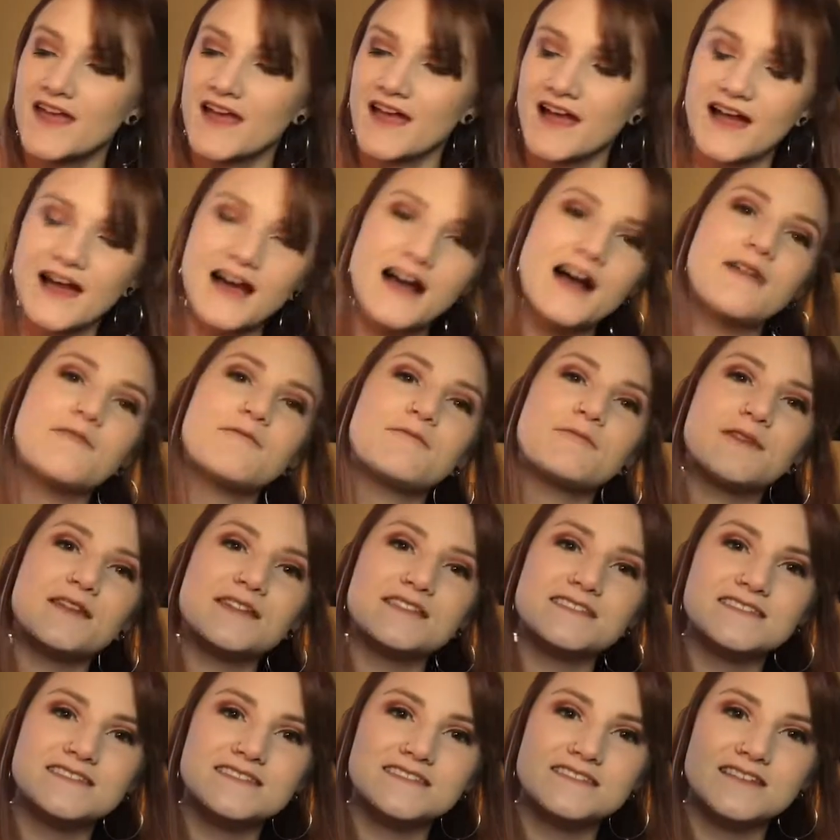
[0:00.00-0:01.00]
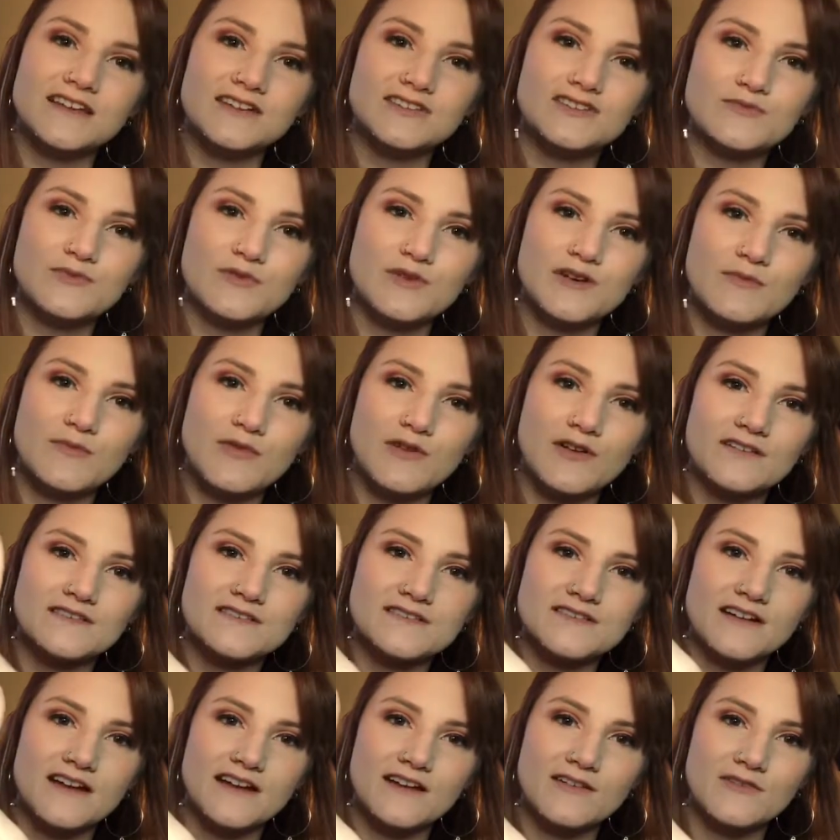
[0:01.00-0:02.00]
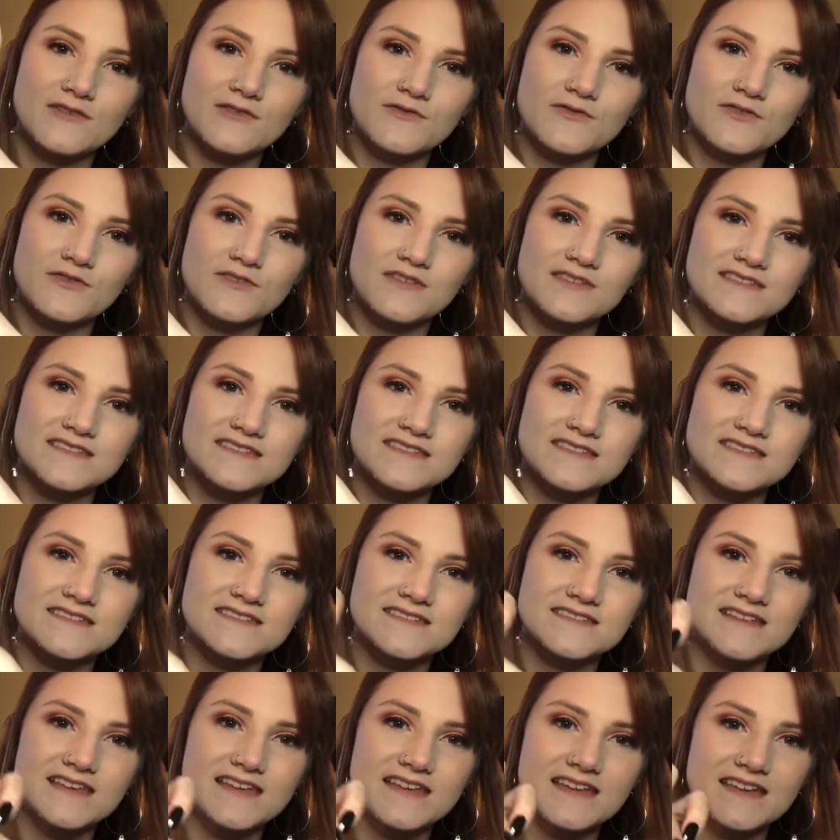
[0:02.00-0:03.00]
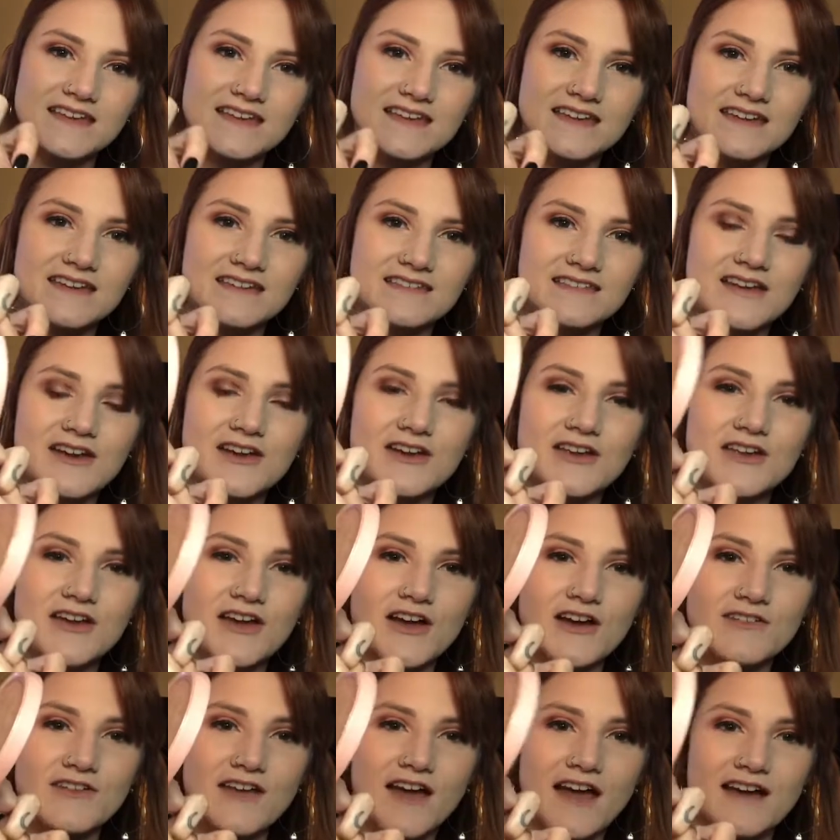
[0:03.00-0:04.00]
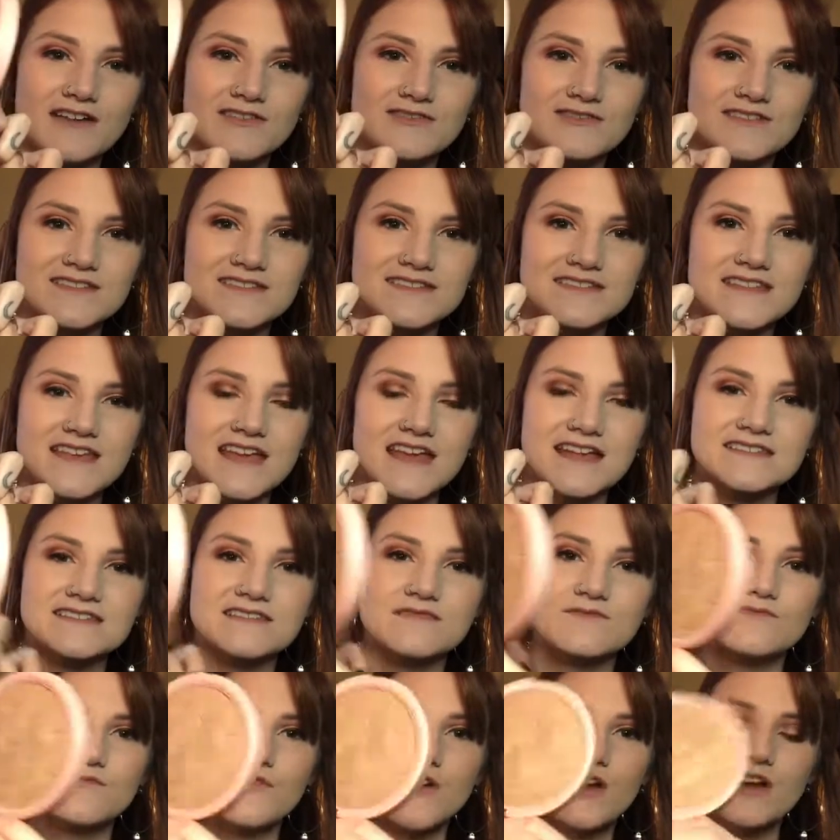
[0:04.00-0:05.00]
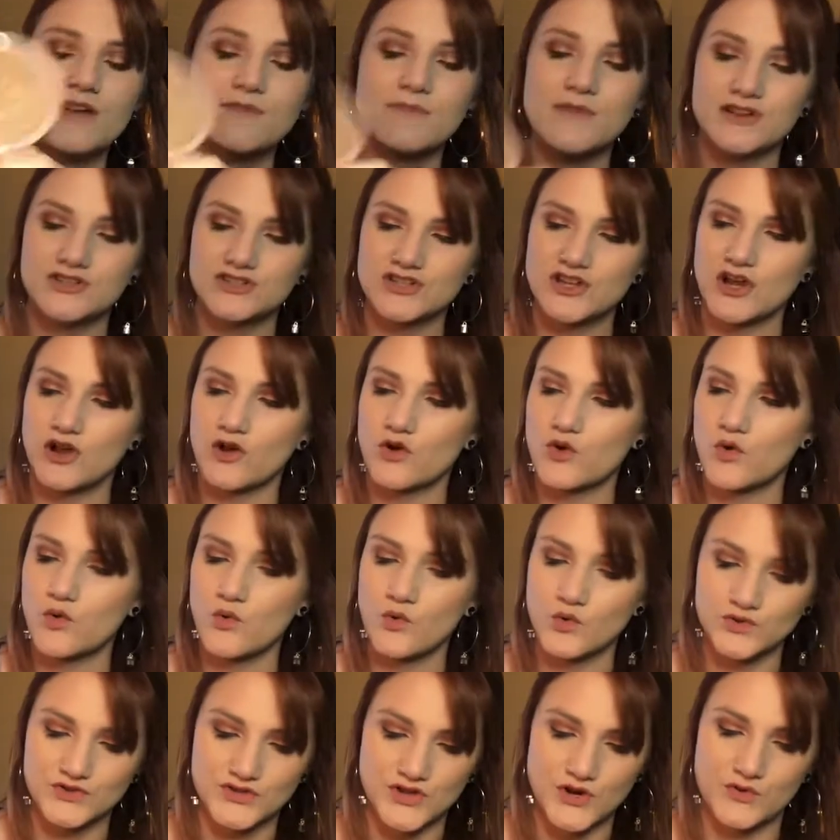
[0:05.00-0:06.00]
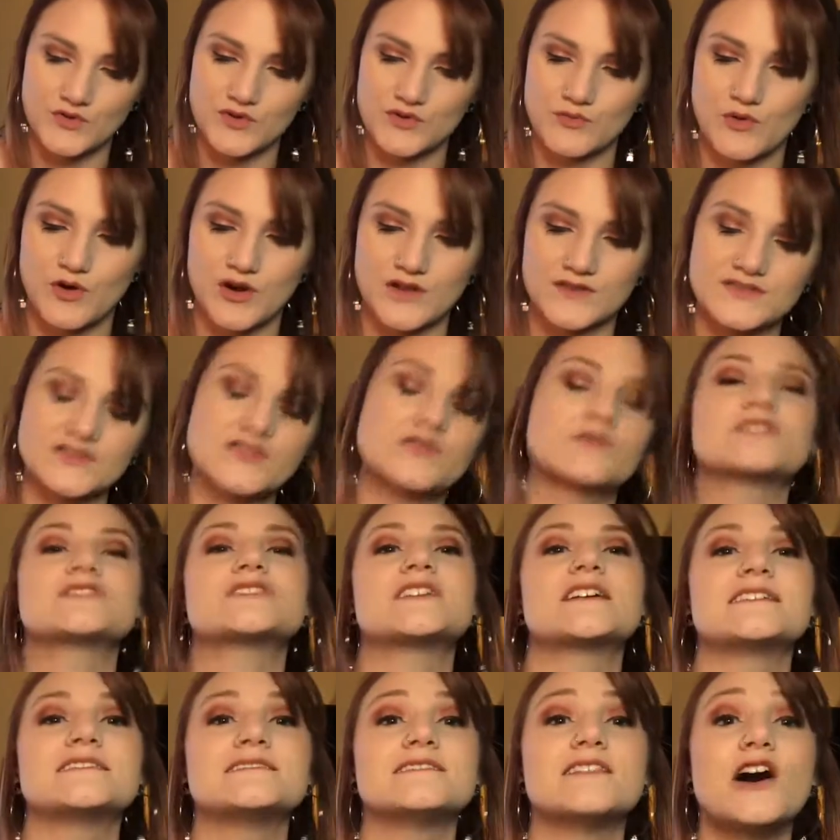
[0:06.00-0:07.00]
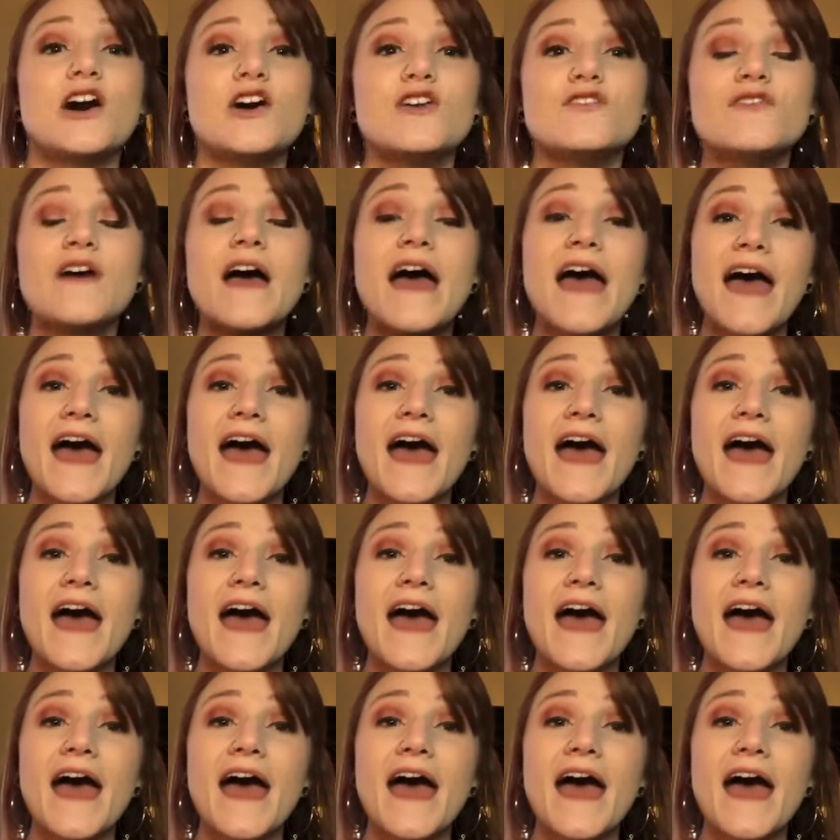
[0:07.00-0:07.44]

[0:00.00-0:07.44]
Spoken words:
But it's such a pretty bronzer. I don't know if you can see. There you go. Yeah, you can see. It's very much like a cool toned bronzer, which I love.